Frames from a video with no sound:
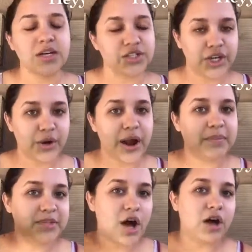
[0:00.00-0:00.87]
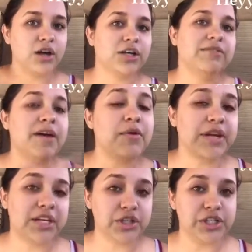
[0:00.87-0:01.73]
she grabbed all her
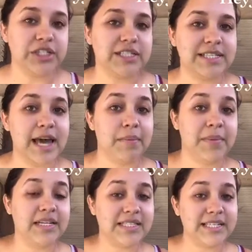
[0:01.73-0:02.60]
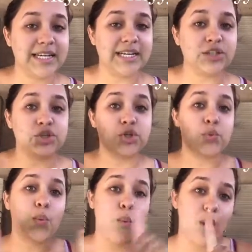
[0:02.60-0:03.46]
foundations and mixed it
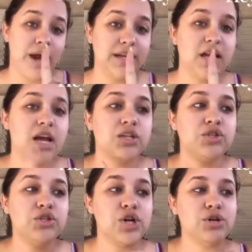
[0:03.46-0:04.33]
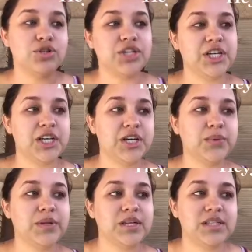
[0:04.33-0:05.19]
into one. So she
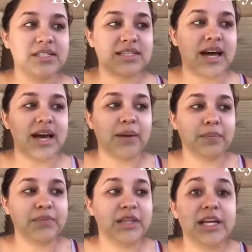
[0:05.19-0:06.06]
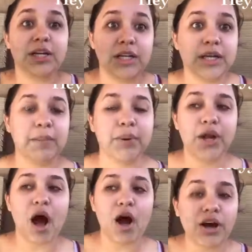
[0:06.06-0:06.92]
was like literally
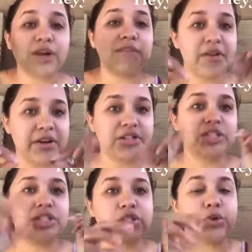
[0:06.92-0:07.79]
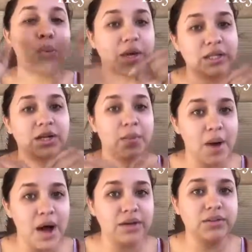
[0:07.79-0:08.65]
put all her foundation into one little
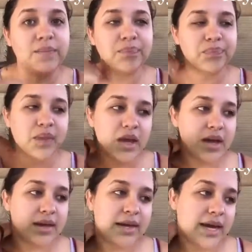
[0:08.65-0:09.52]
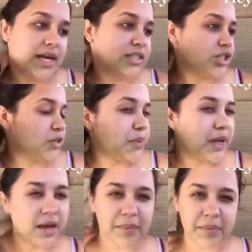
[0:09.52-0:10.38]
bottle, and she sprayed
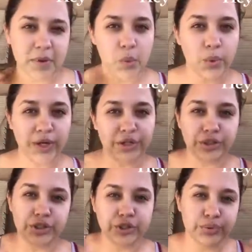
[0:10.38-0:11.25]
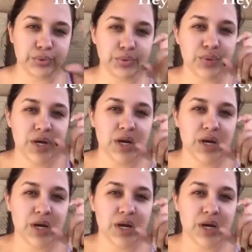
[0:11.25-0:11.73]
like maybe one or two